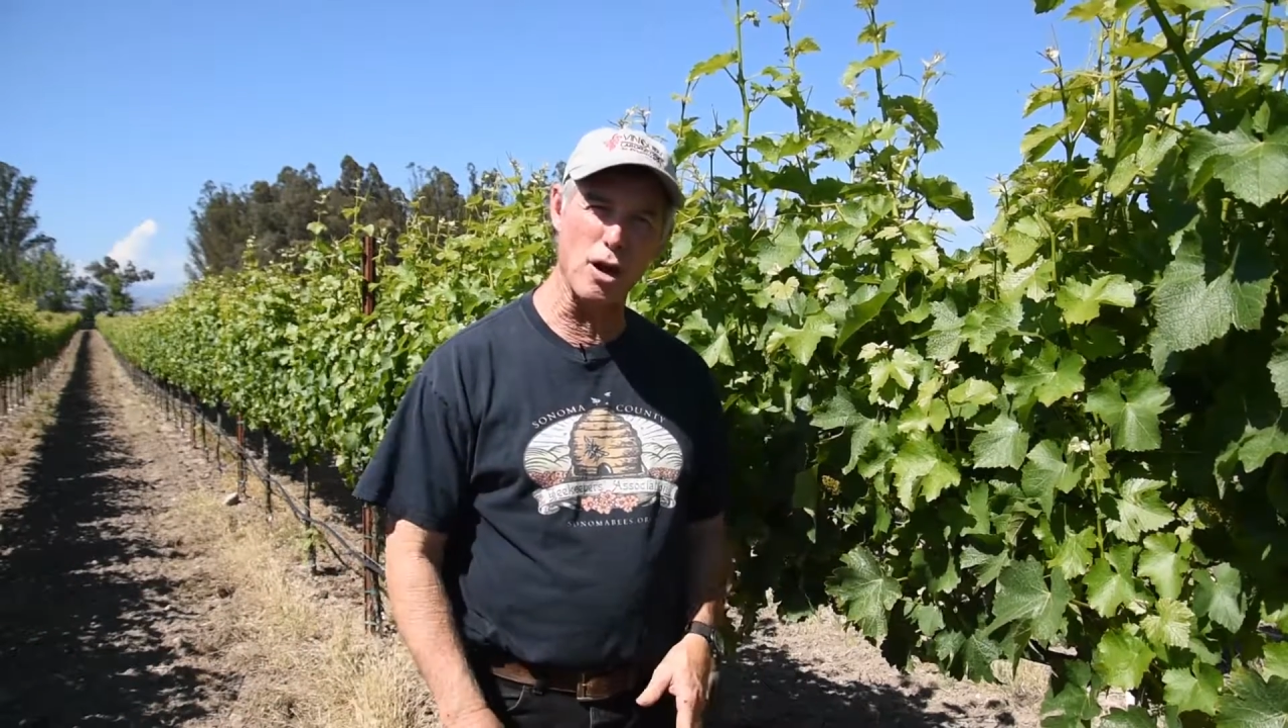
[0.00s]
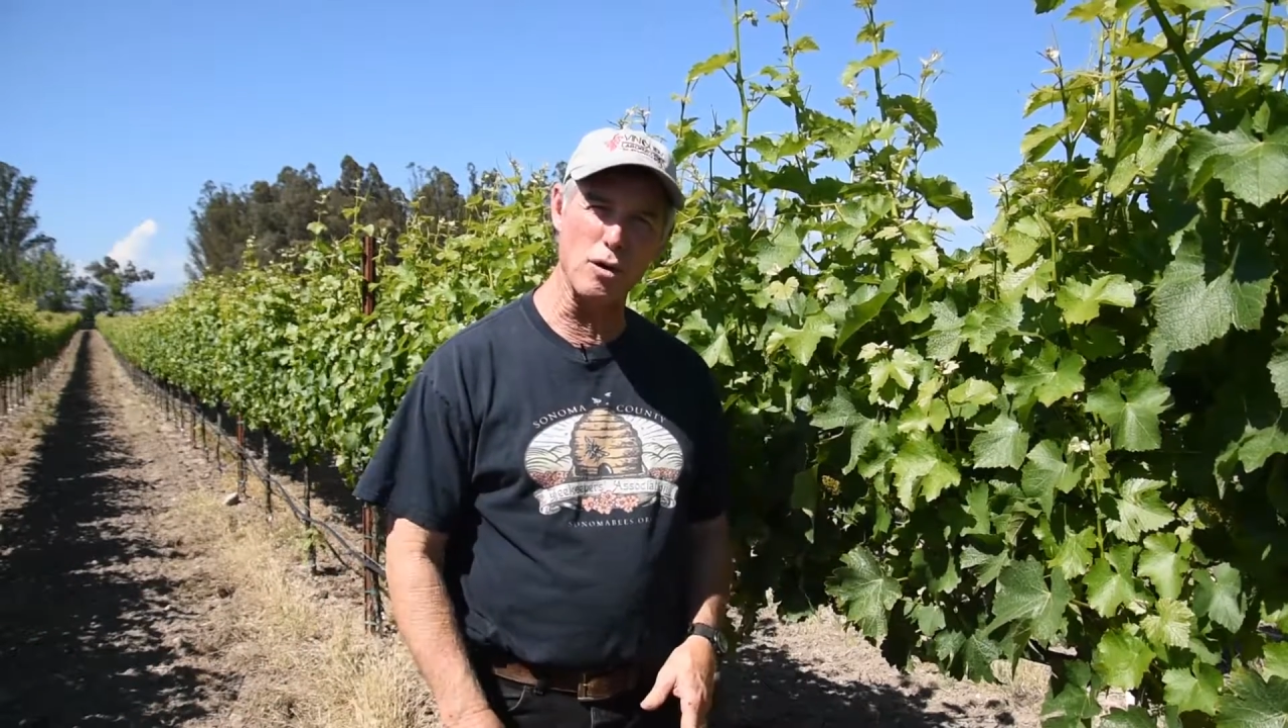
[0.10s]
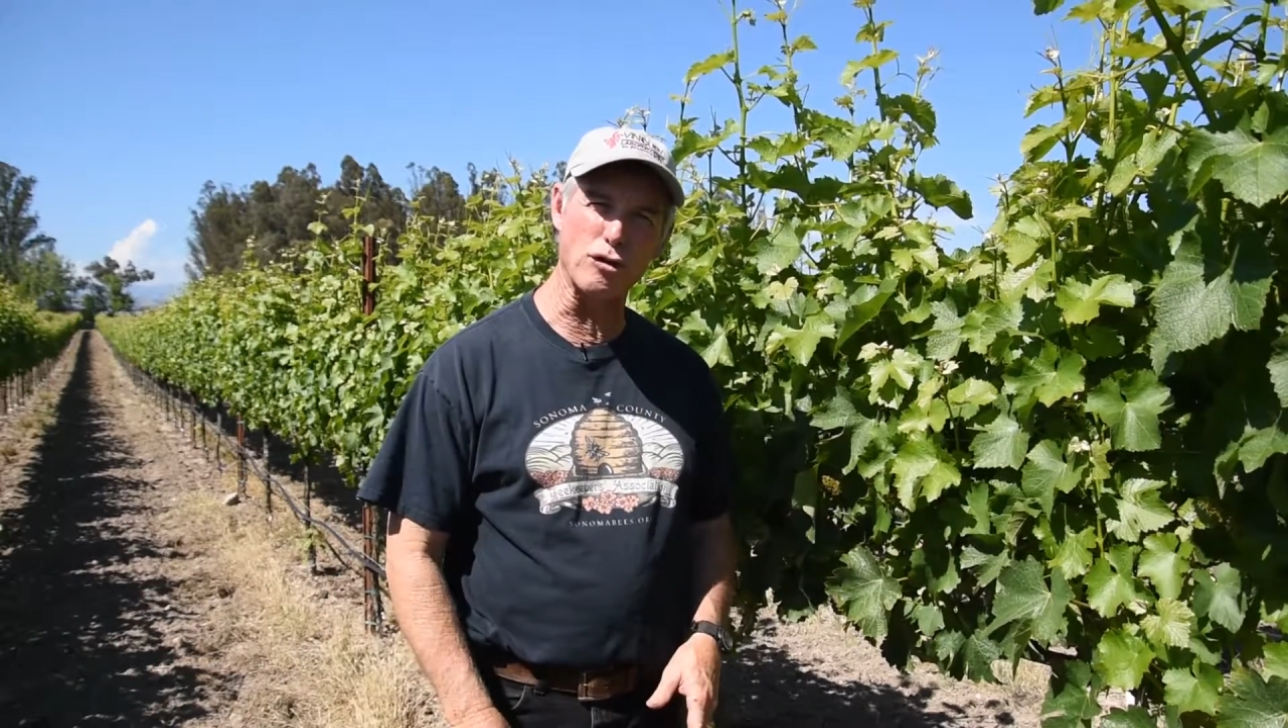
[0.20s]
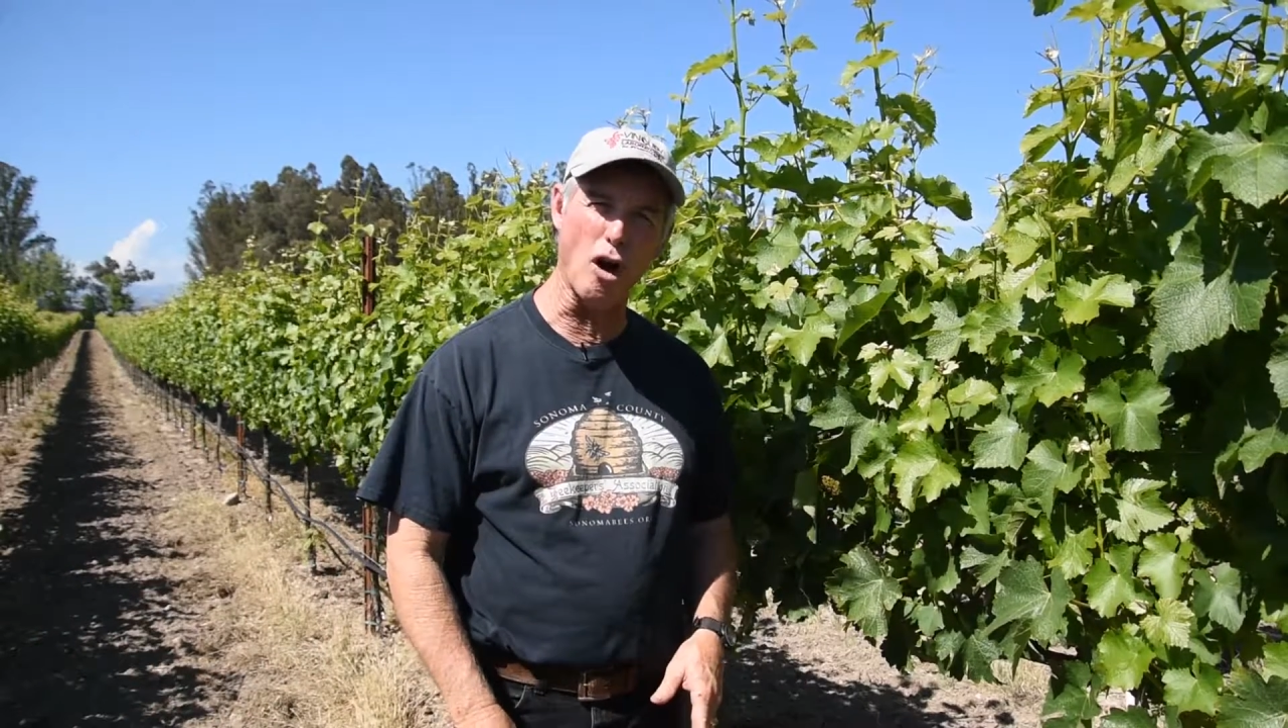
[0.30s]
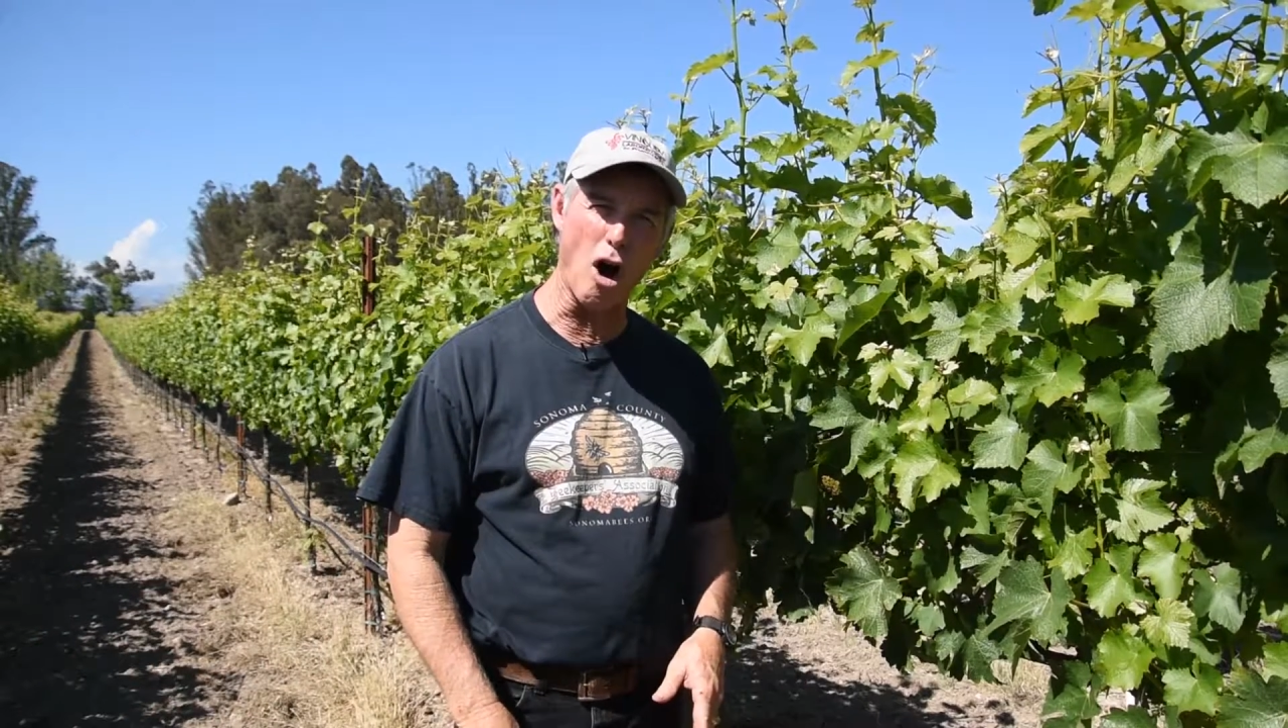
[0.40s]

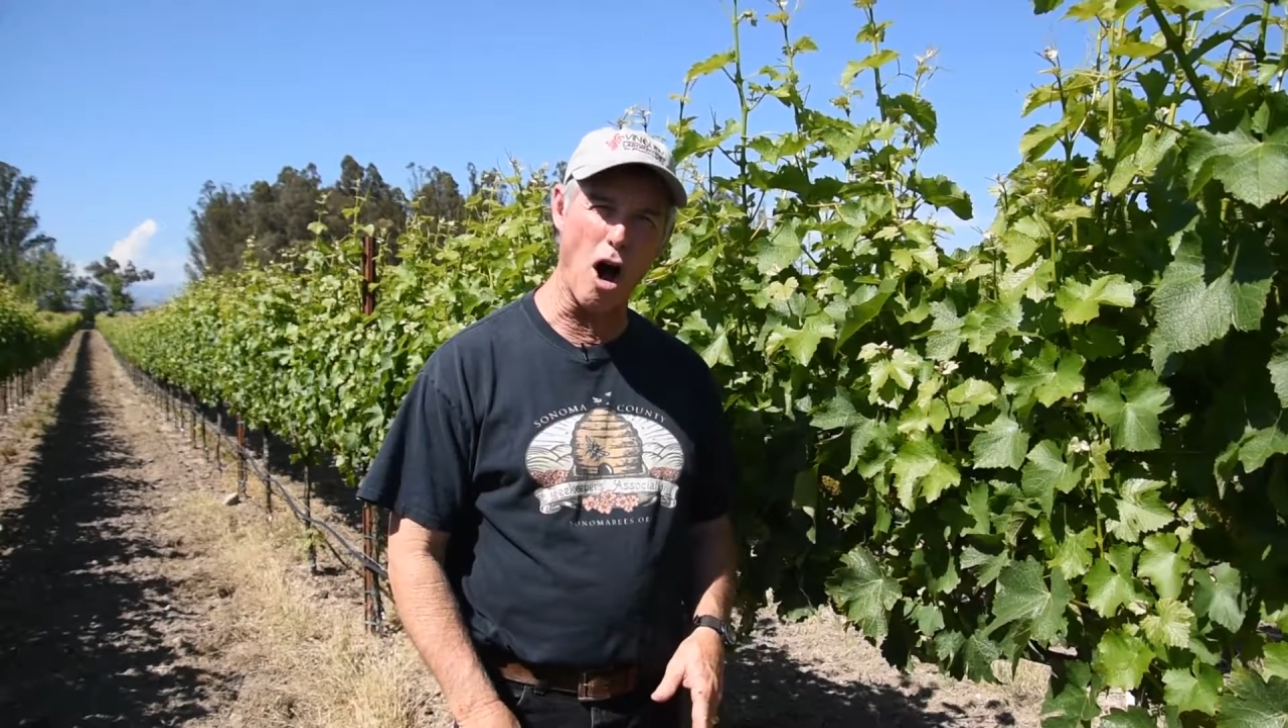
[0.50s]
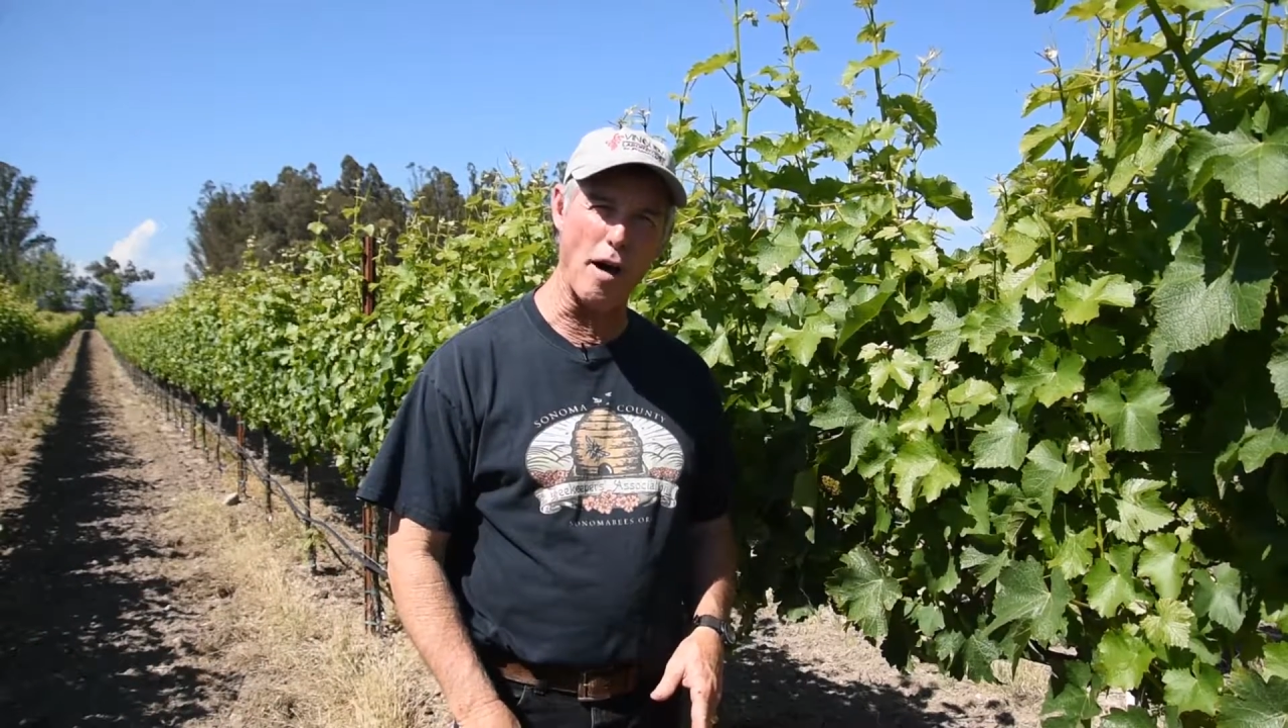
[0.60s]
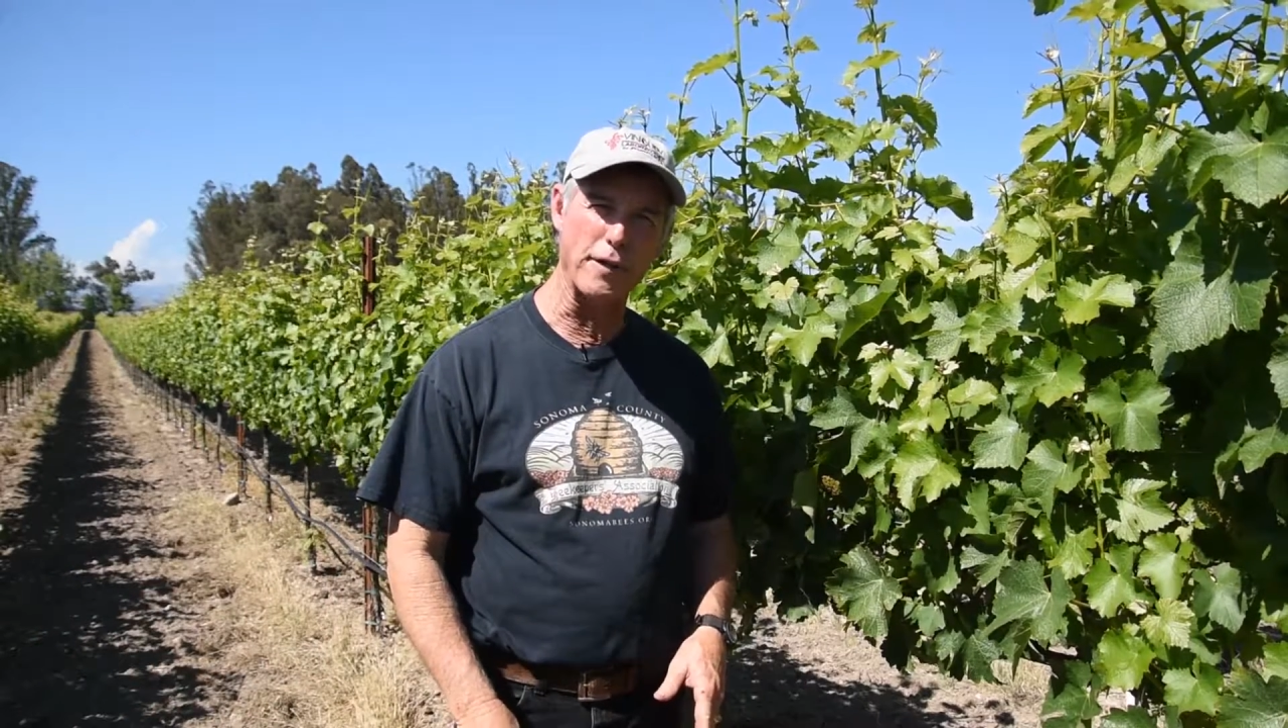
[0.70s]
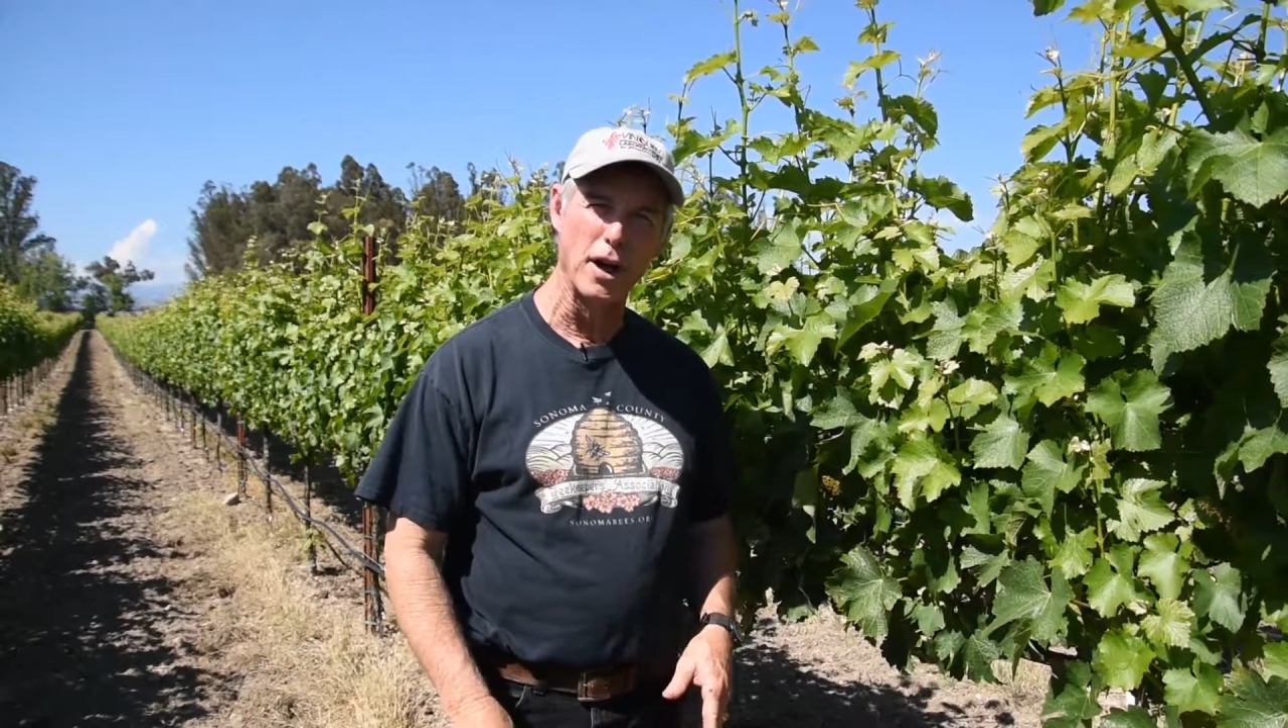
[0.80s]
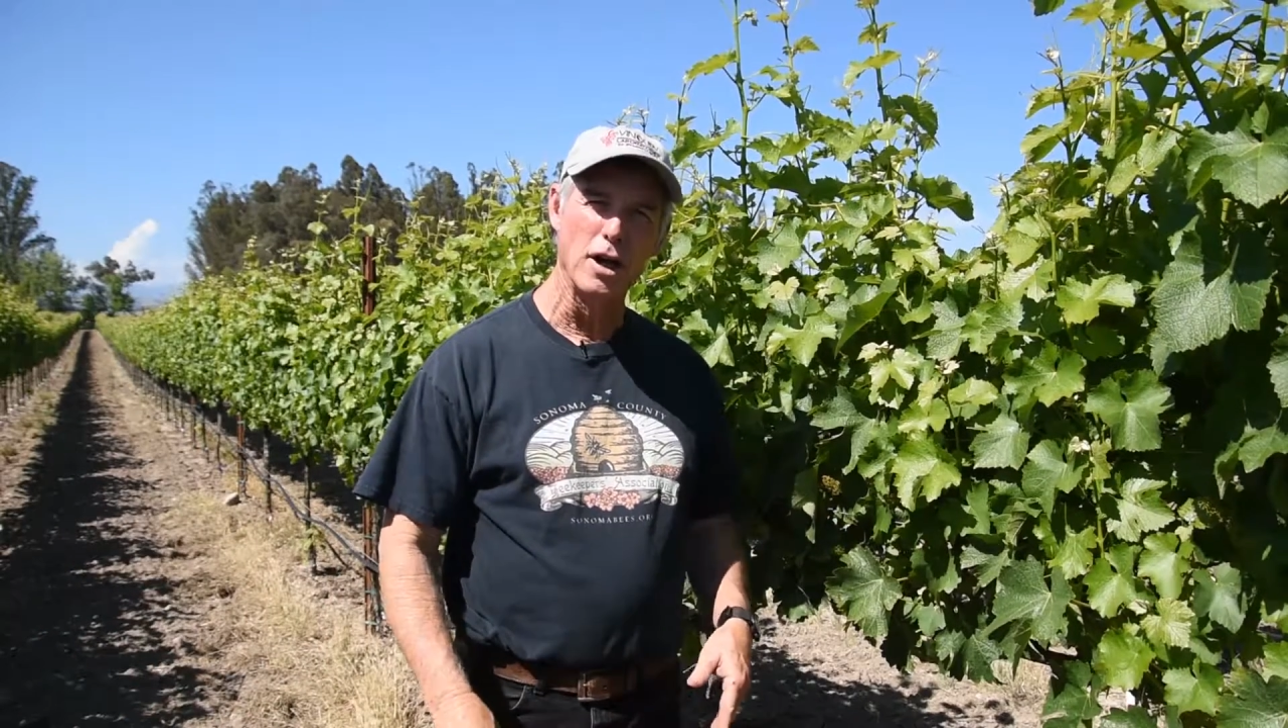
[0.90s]
those
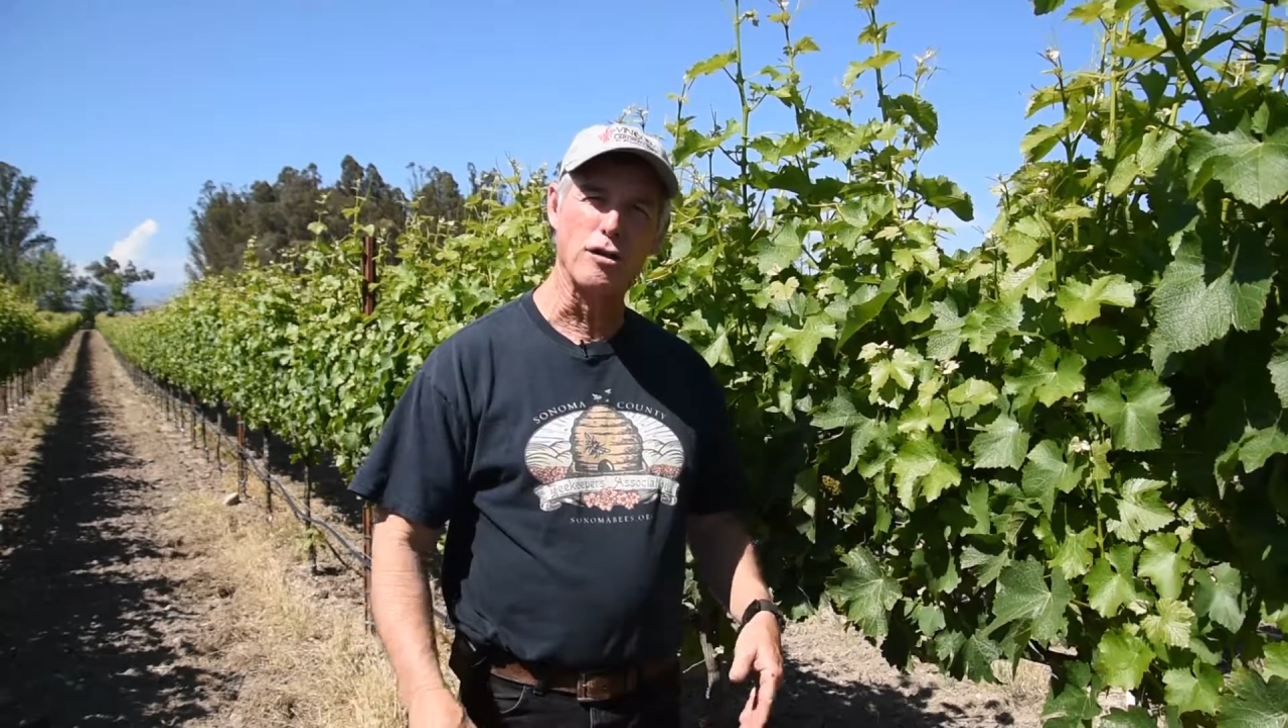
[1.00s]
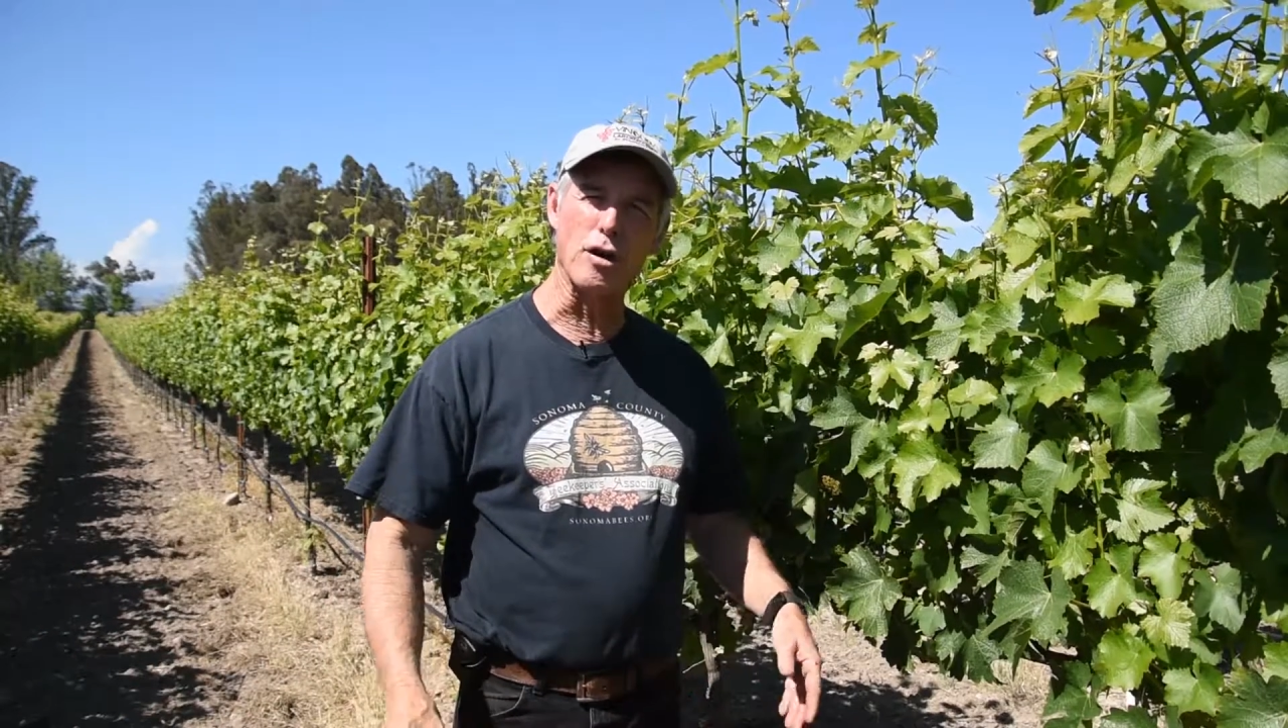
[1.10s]
off